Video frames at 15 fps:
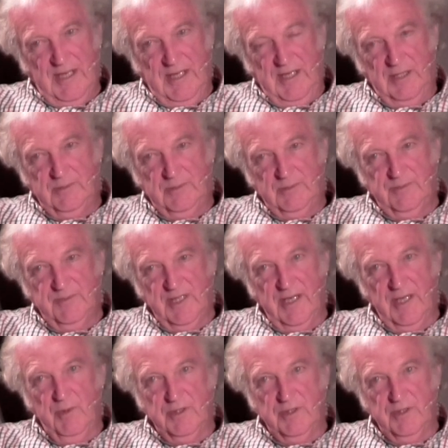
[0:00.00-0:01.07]
And
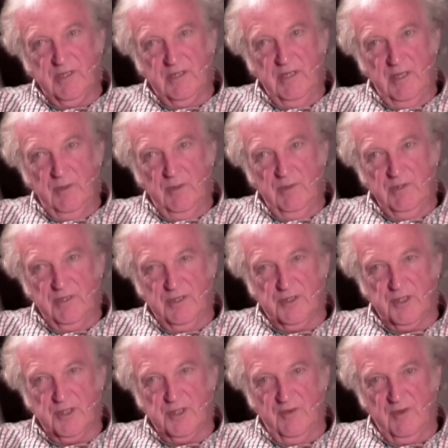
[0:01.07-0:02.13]
I wanted to
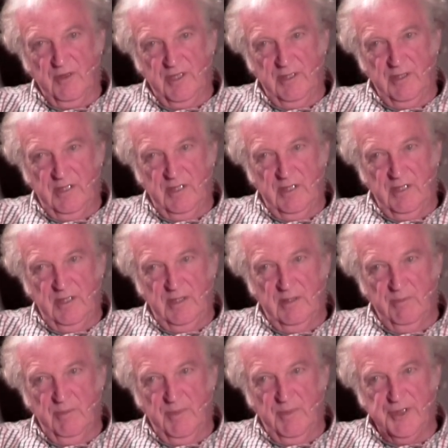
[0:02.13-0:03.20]
serve God in
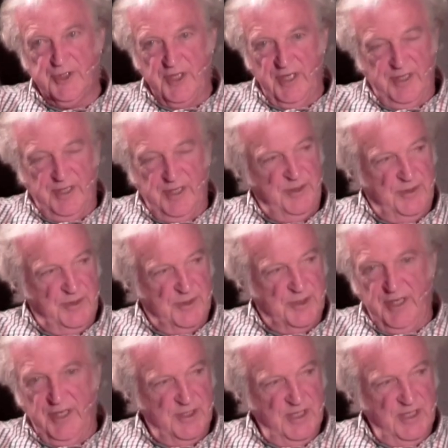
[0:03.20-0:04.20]
my science,